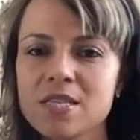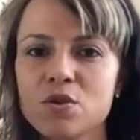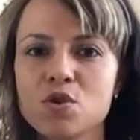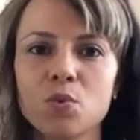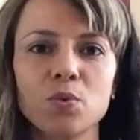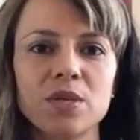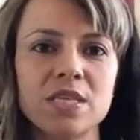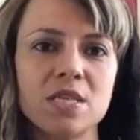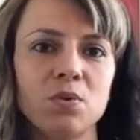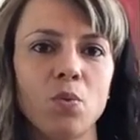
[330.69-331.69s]
There's a
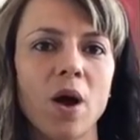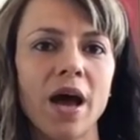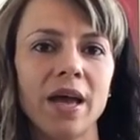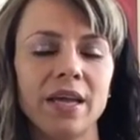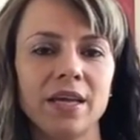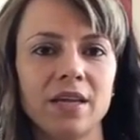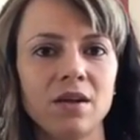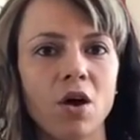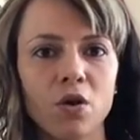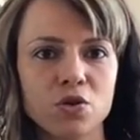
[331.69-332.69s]
reason why it
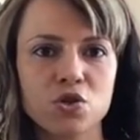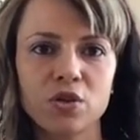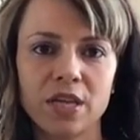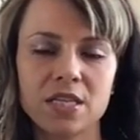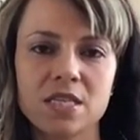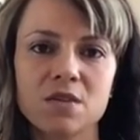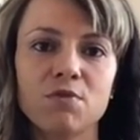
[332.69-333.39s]
alternates